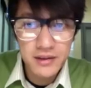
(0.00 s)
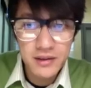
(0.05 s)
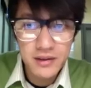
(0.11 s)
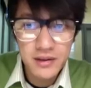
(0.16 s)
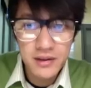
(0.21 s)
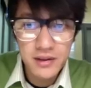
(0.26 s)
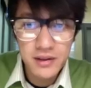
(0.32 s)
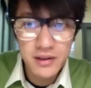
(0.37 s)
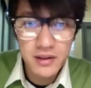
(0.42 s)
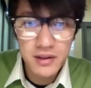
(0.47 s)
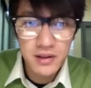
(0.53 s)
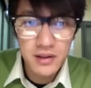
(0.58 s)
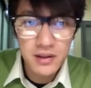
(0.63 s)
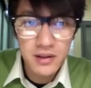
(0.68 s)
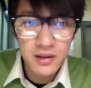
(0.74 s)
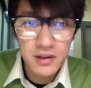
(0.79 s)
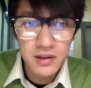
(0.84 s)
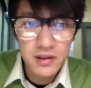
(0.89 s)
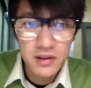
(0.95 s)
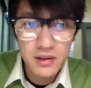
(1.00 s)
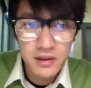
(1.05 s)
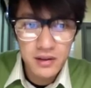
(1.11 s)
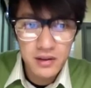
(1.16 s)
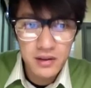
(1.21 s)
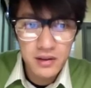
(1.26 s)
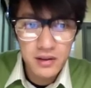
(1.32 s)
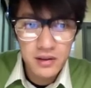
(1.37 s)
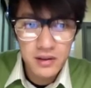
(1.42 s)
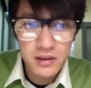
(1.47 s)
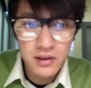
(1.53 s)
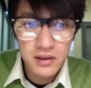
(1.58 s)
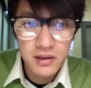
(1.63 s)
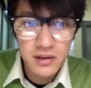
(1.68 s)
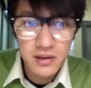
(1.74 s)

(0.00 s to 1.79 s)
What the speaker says: [no speech]